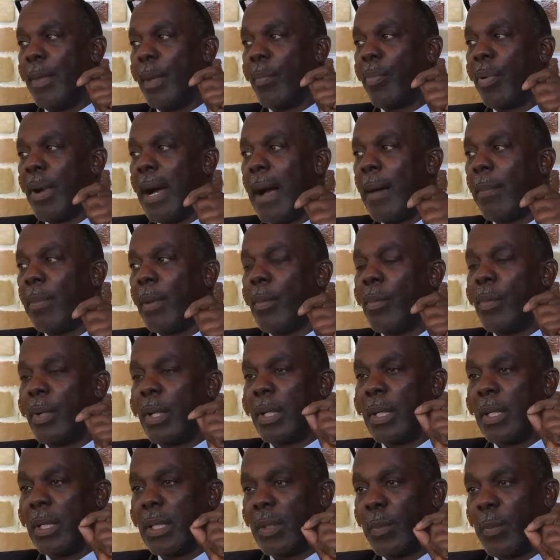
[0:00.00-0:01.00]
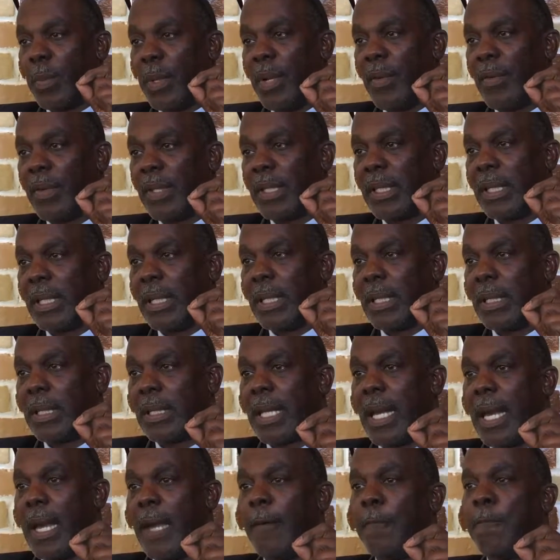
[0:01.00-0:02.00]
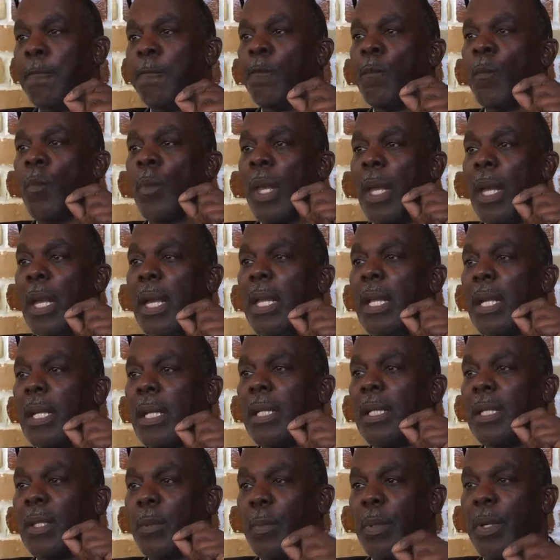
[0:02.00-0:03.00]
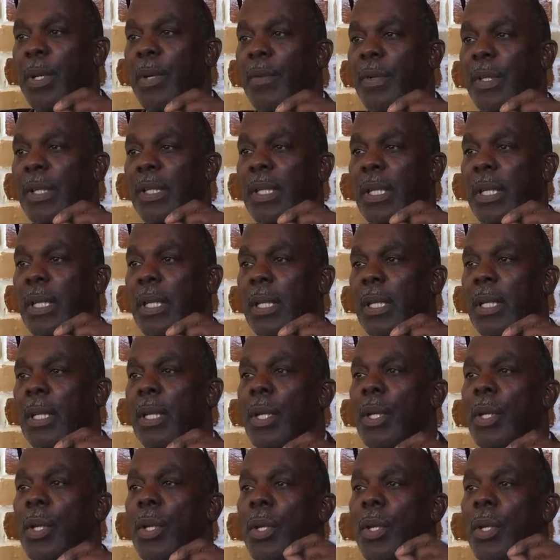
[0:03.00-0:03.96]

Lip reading: The problem with conspiracy is that in a conspiracy,